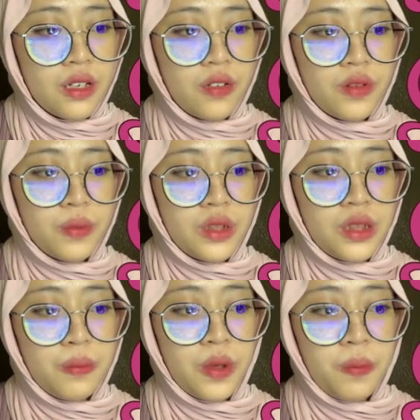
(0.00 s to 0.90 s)
from the
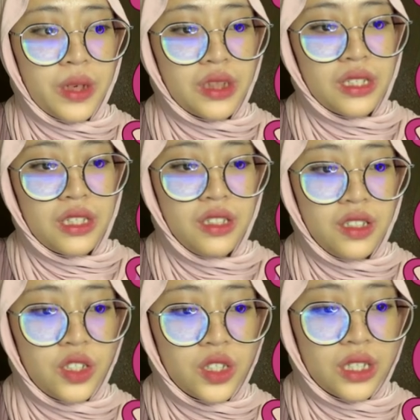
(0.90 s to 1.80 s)
simple past tense
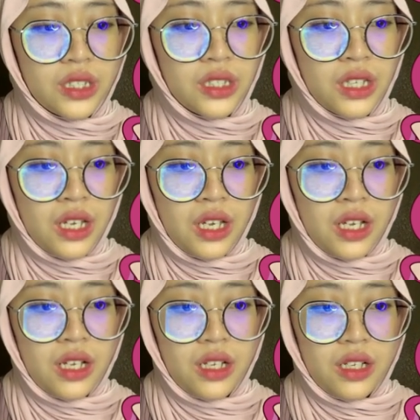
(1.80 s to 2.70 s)
such as
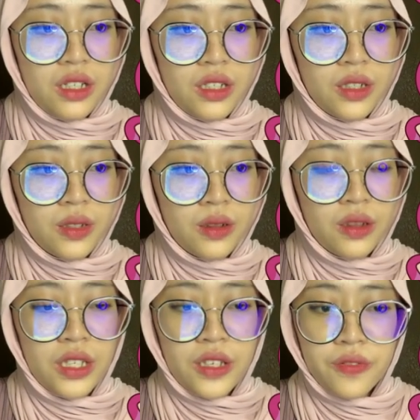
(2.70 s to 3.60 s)

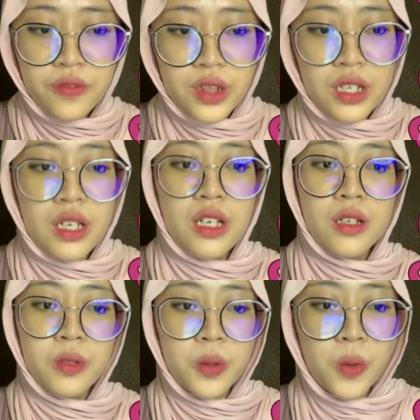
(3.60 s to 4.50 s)
lived,
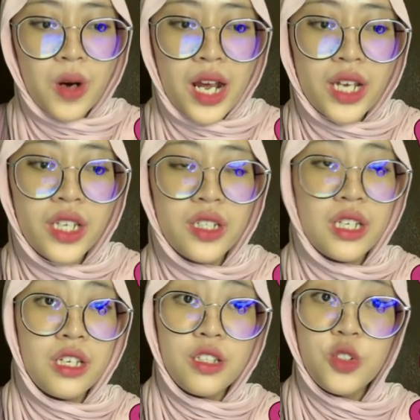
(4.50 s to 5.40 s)
cried,
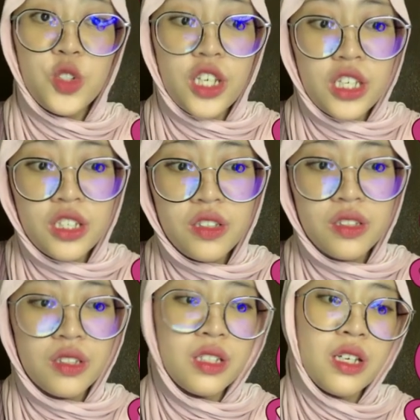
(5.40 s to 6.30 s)

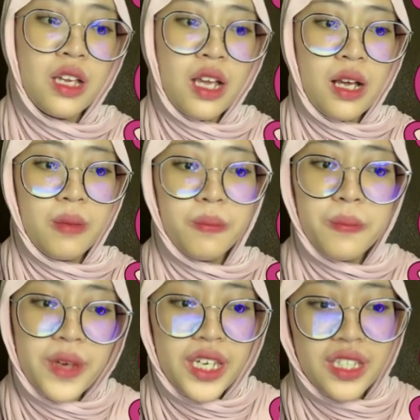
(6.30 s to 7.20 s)
changed,
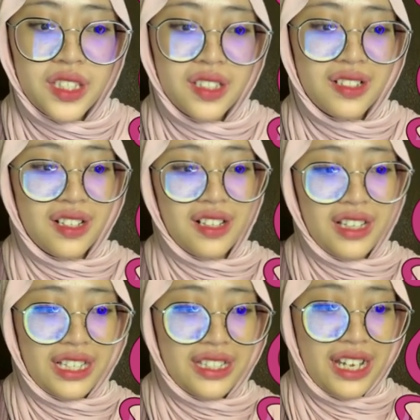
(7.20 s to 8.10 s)
amazed,
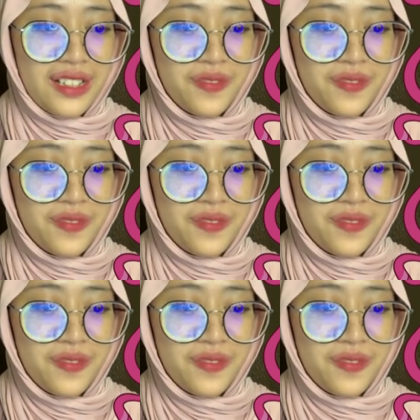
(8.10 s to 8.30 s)
like that.